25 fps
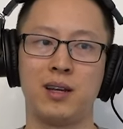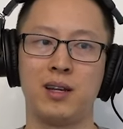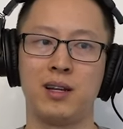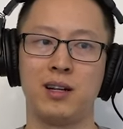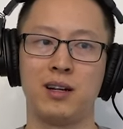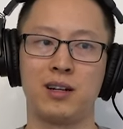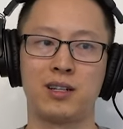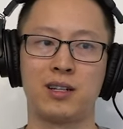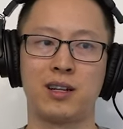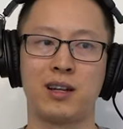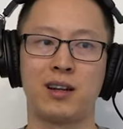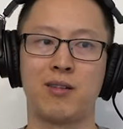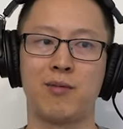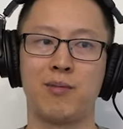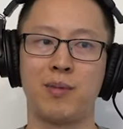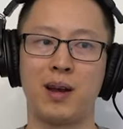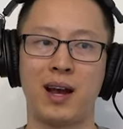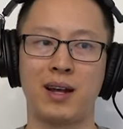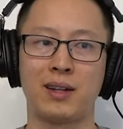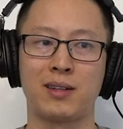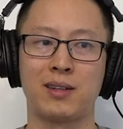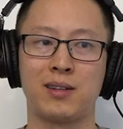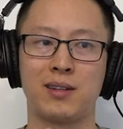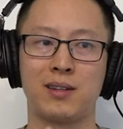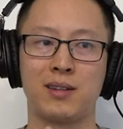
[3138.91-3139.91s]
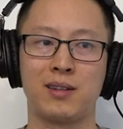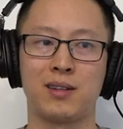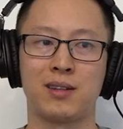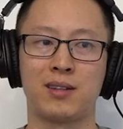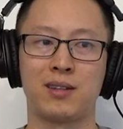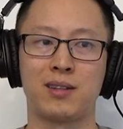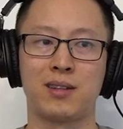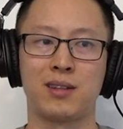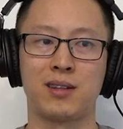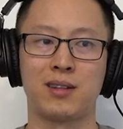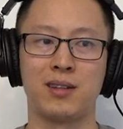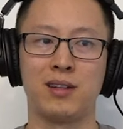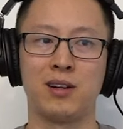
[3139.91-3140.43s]
your center mass
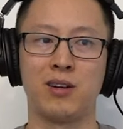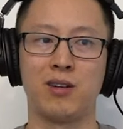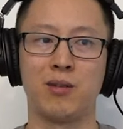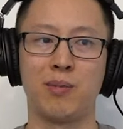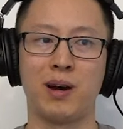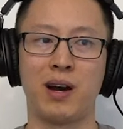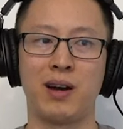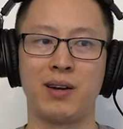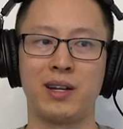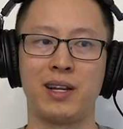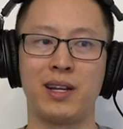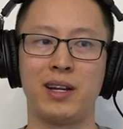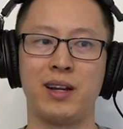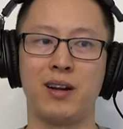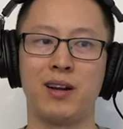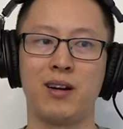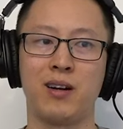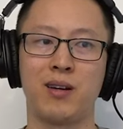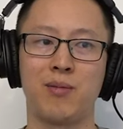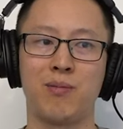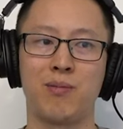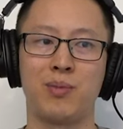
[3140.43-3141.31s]
is, you know, about here,